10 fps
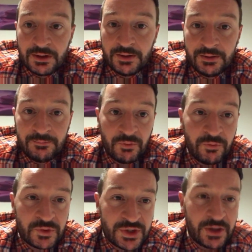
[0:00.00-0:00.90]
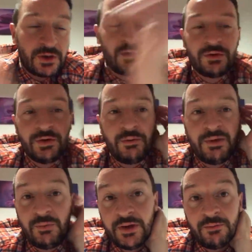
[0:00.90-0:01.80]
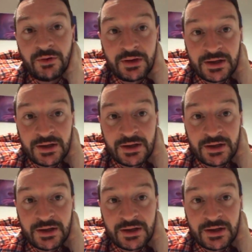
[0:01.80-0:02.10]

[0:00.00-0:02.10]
Unfortunately, I can't do a midweek one